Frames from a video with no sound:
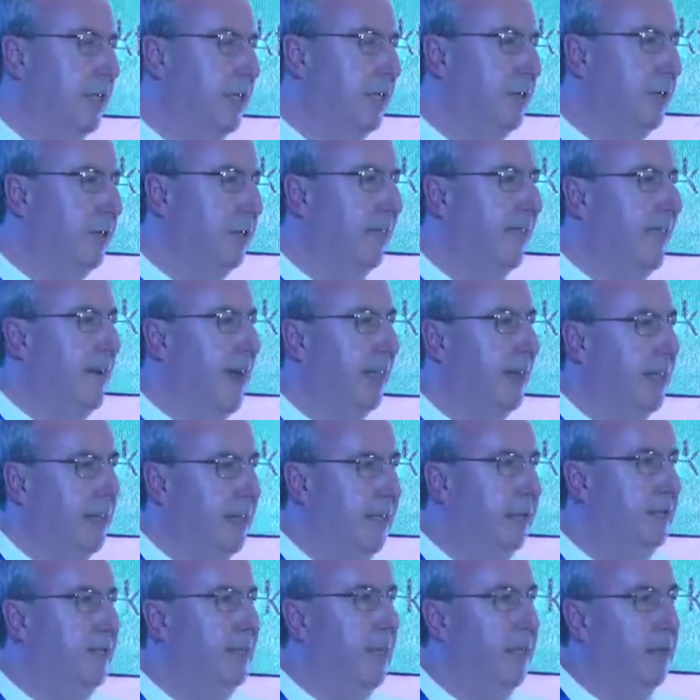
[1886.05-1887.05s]
or the fact that
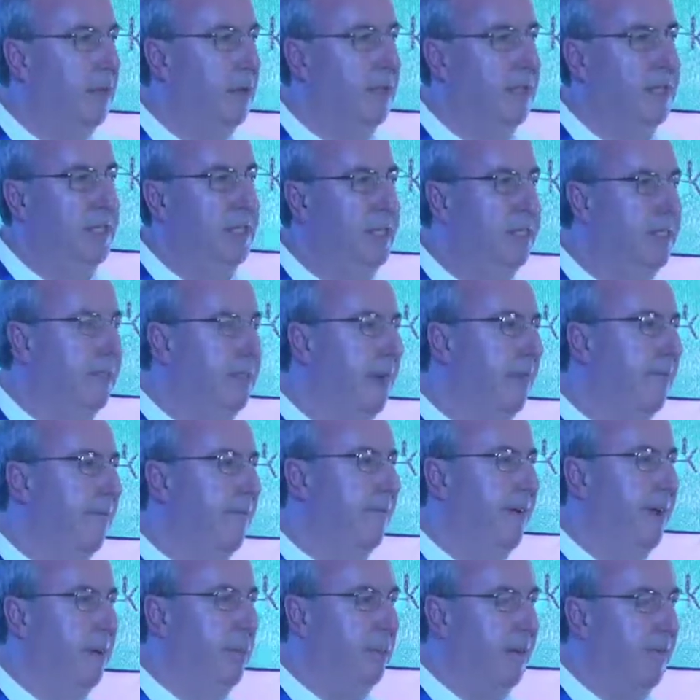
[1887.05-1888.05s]
new technologies don't
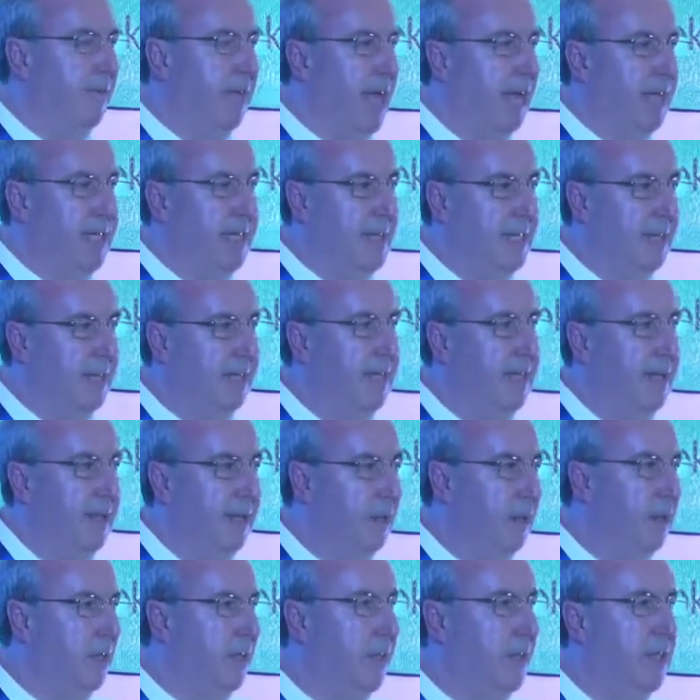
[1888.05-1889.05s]
fit with legacy
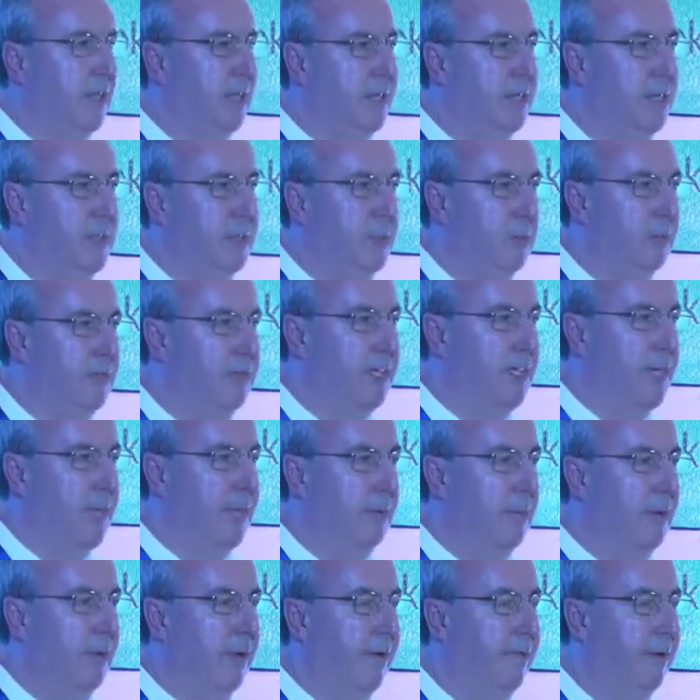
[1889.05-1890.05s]
technologies, as we've
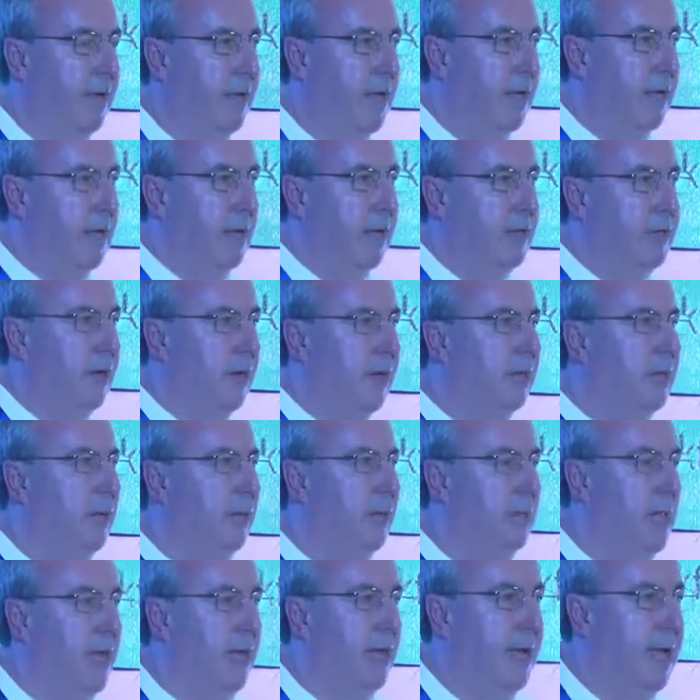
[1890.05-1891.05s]
seen with trying to
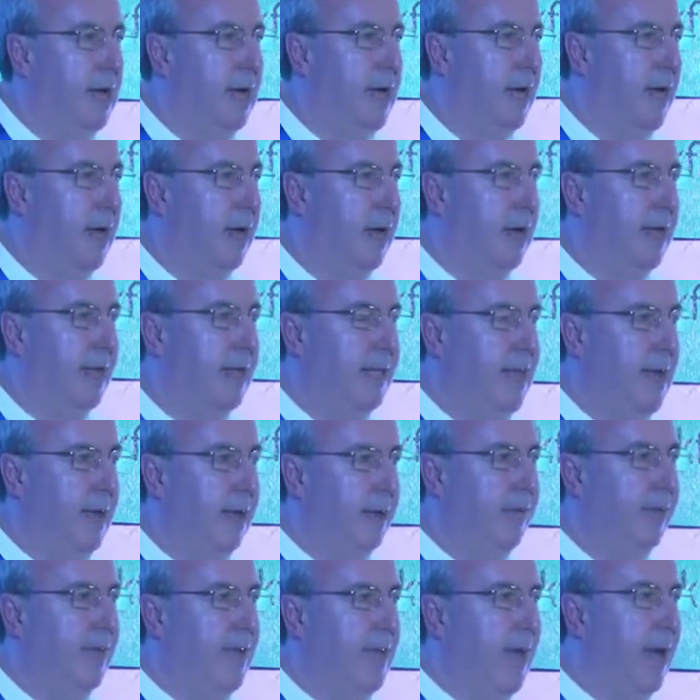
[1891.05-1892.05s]
apply AI in
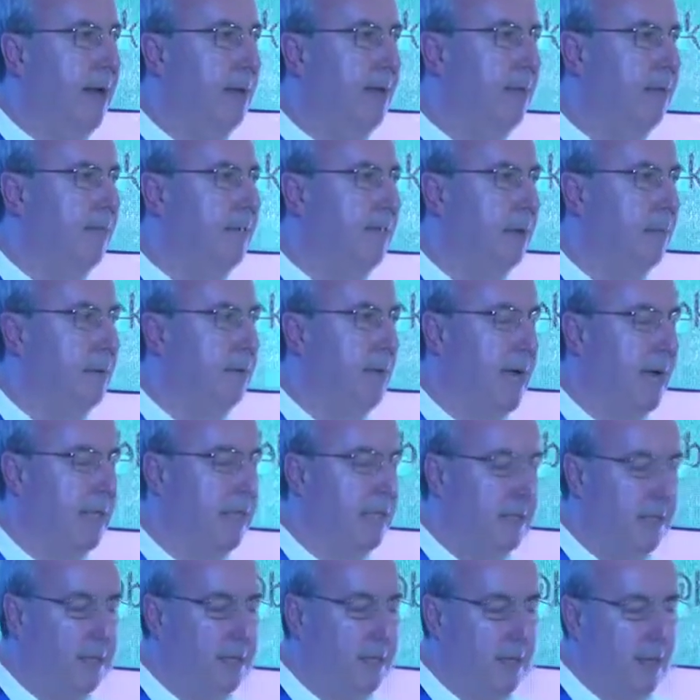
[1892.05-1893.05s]
healthcare in some
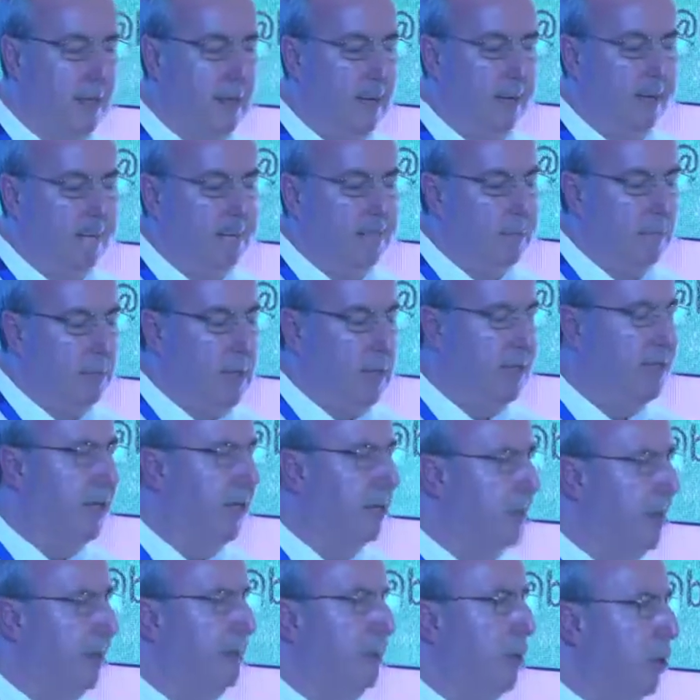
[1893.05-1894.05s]
cases. So
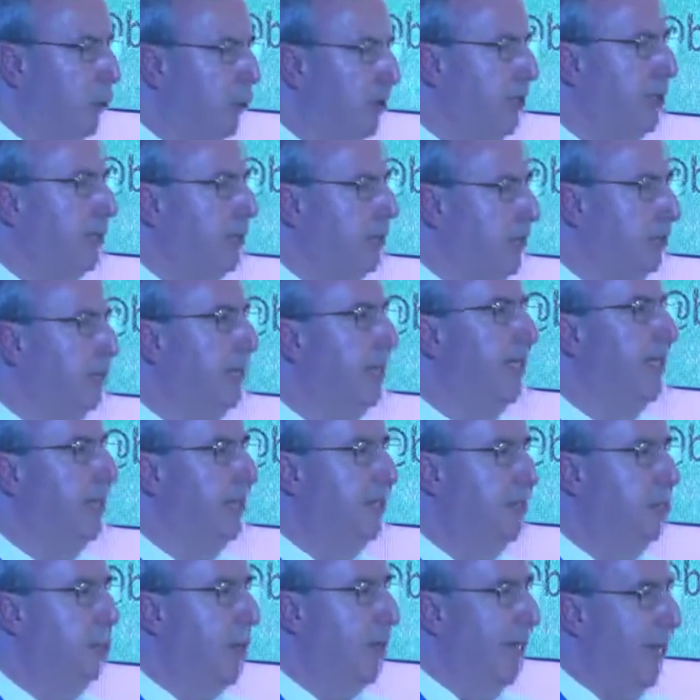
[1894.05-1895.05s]
there may be all sorts of
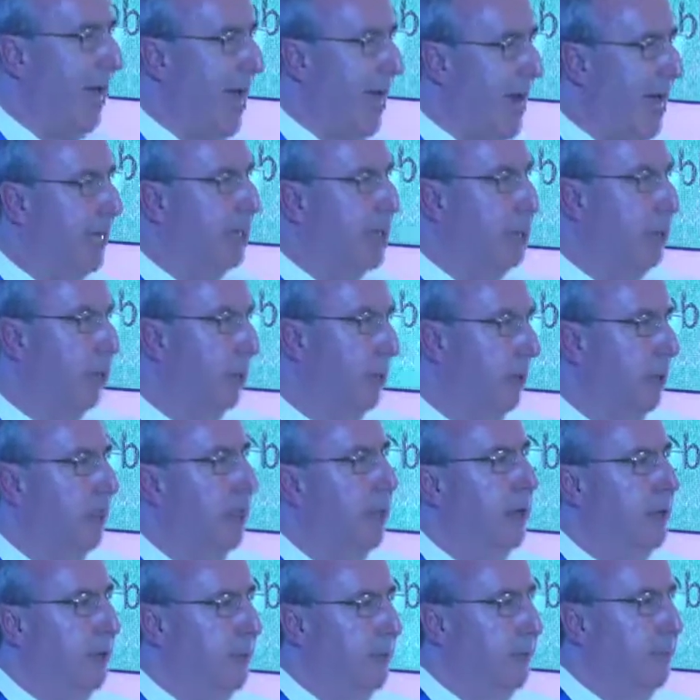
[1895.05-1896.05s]
reasons why the actual
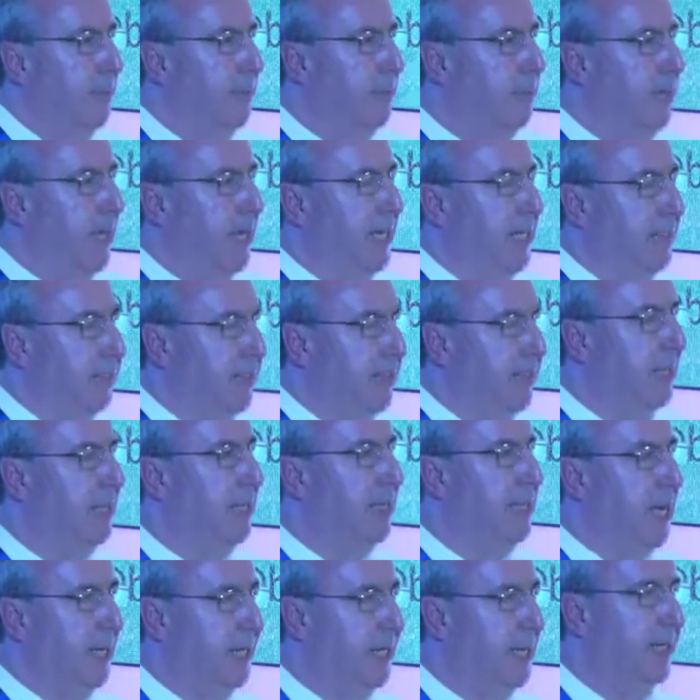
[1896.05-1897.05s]
displacement
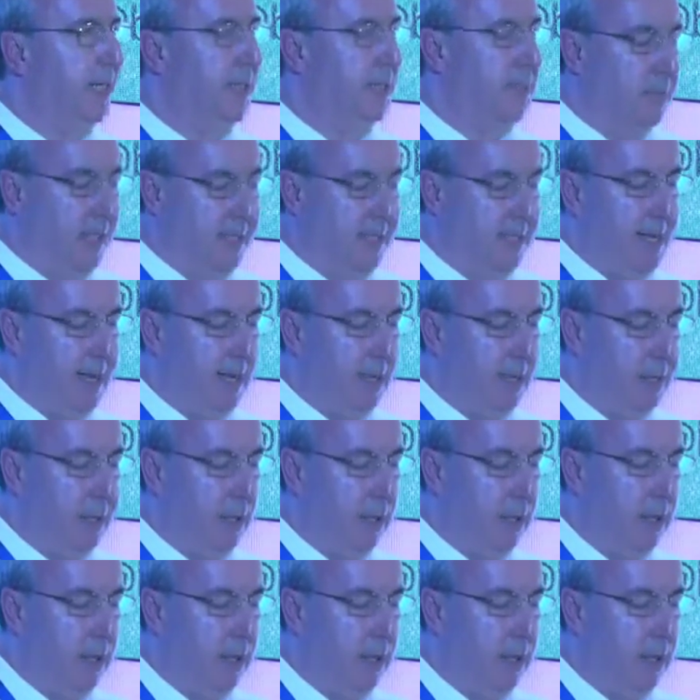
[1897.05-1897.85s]
is less than the potential.